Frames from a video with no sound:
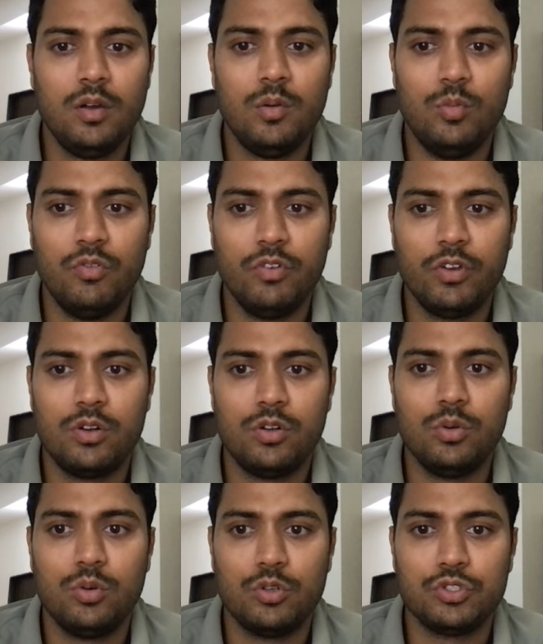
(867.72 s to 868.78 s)
Moving on
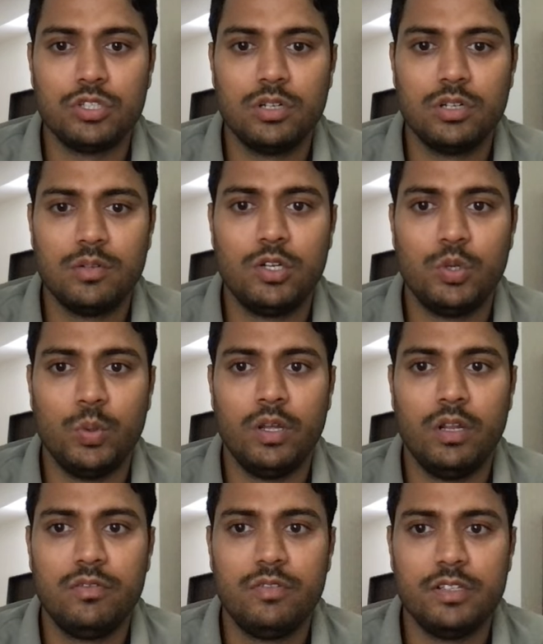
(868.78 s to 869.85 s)
to question number 12.
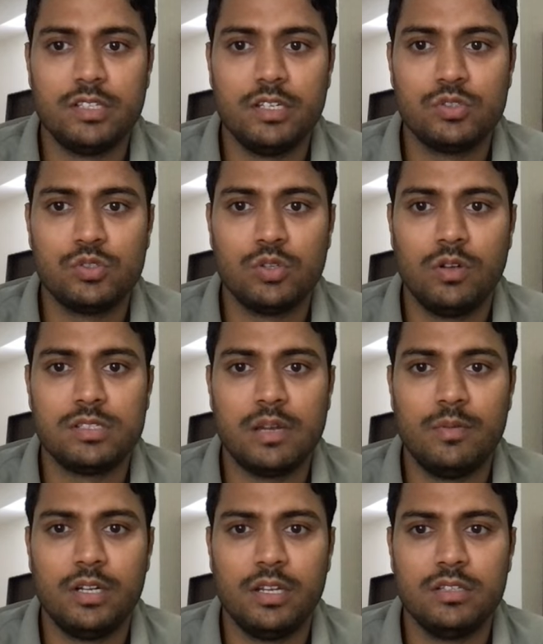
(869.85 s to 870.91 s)
It says solve the
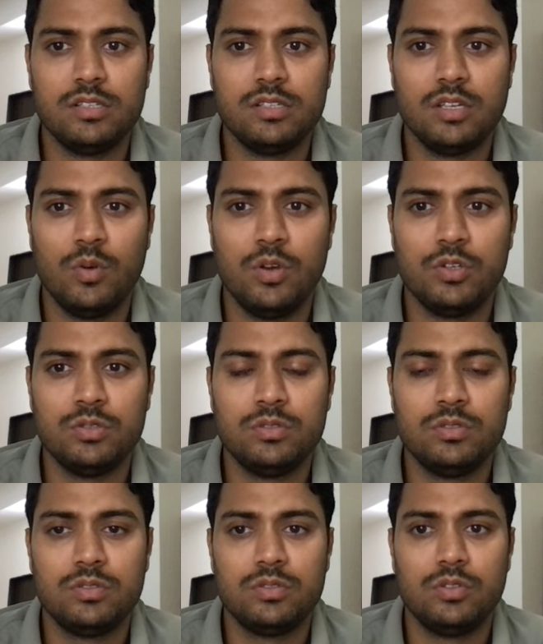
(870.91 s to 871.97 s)
simultaneous equation.
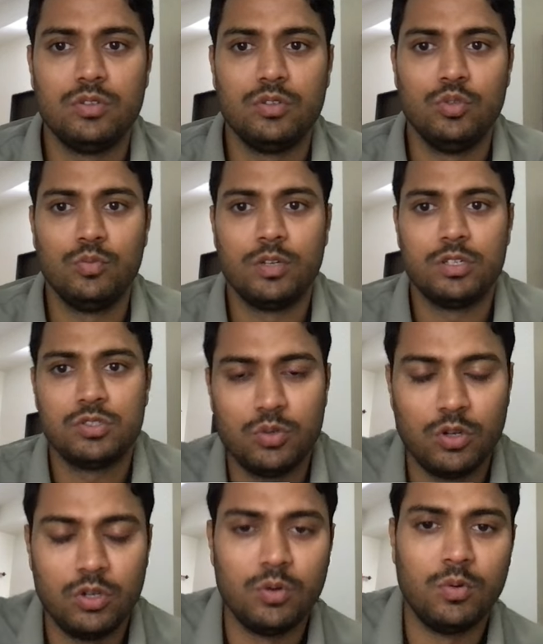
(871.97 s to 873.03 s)
You must show
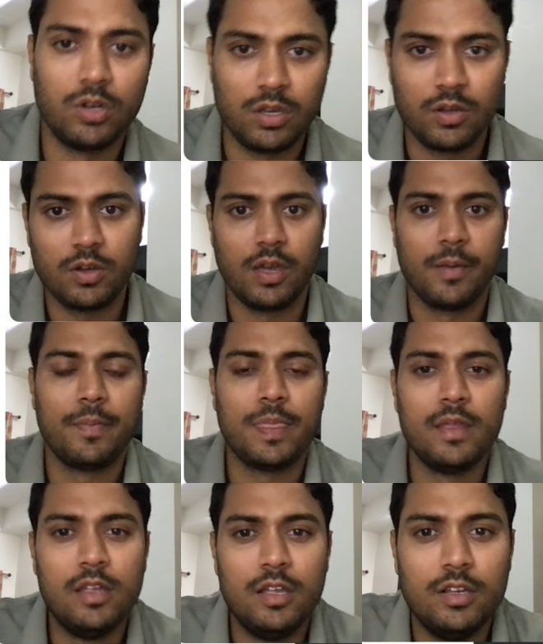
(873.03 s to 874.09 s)
all your working. Okay.
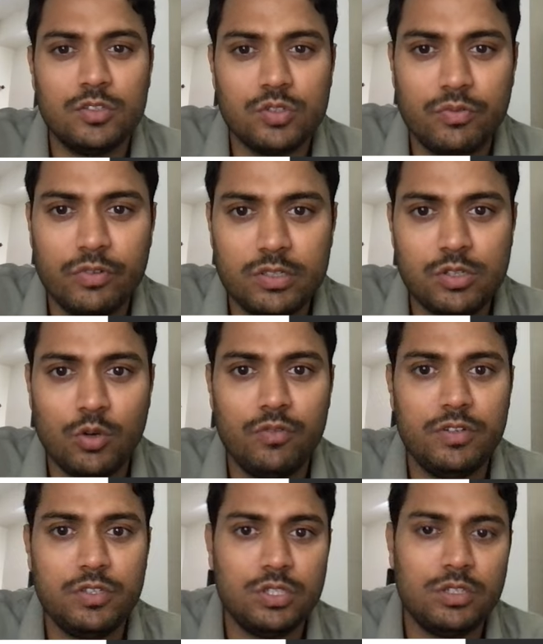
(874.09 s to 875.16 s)
So first, the
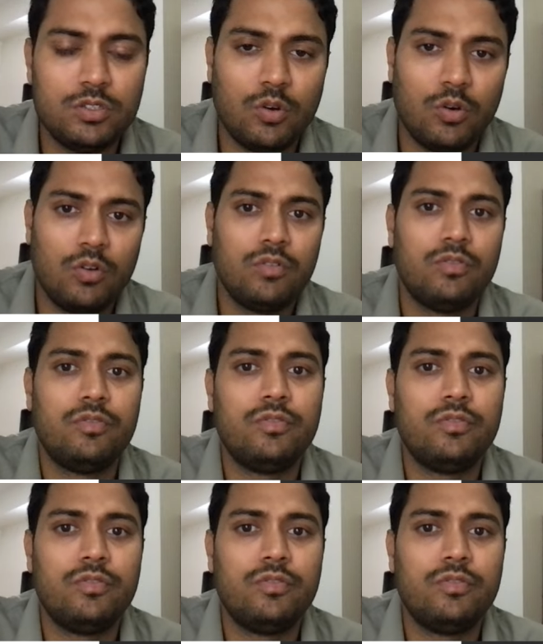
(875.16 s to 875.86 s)
coefficient of